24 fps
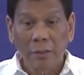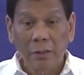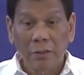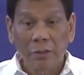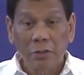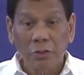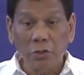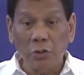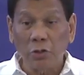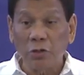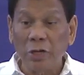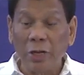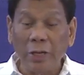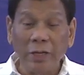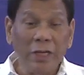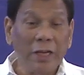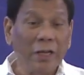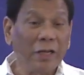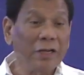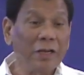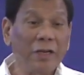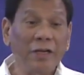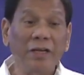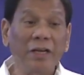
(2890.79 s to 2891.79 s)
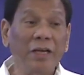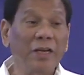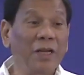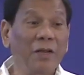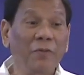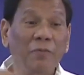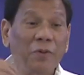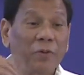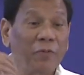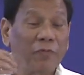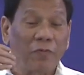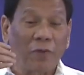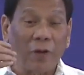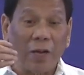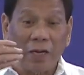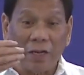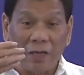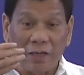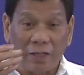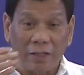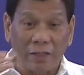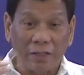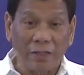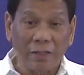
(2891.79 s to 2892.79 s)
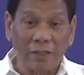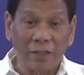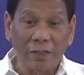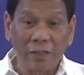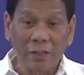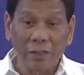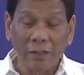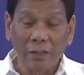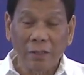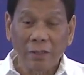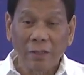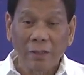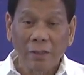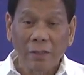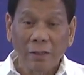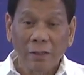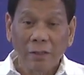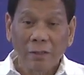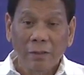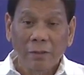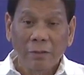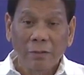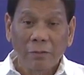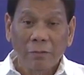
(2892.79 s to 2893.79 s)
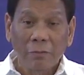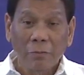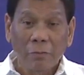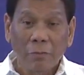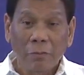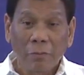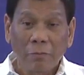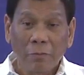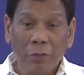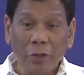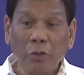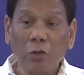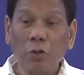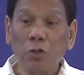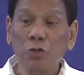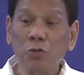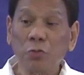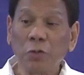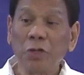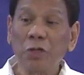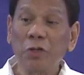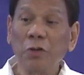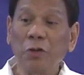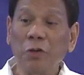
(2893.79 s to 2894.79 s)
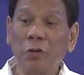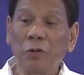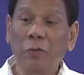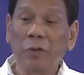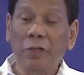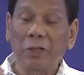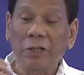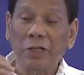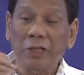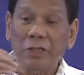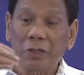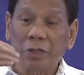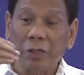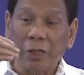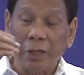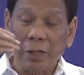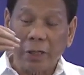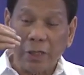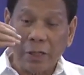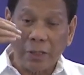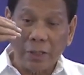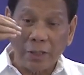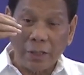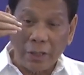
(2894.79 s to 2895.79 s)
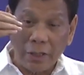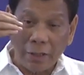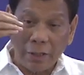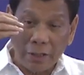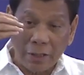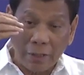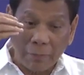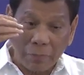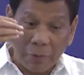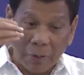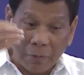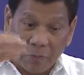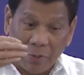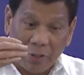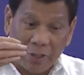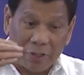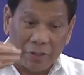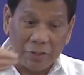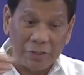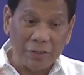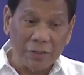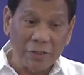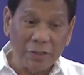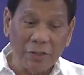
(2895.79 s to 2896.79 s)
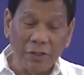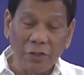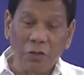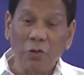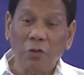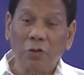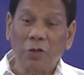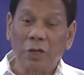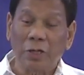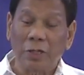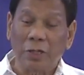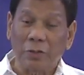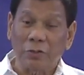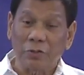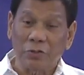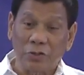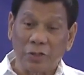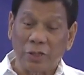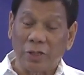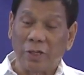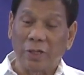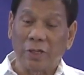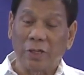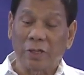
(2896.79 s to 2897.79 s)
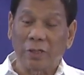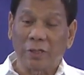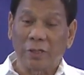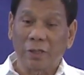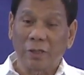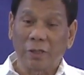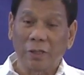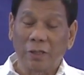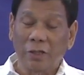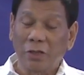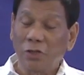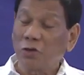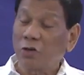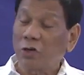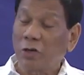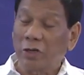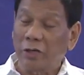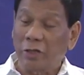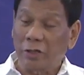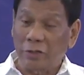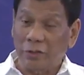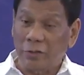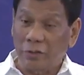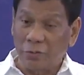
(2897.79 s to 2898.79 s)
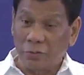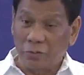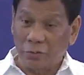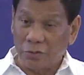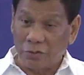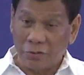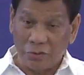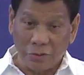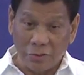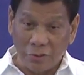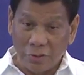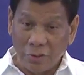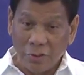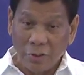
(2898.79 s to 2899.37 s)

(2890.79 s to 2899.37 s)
So they never filed it. Because when it is published, you can now say that you cannot use.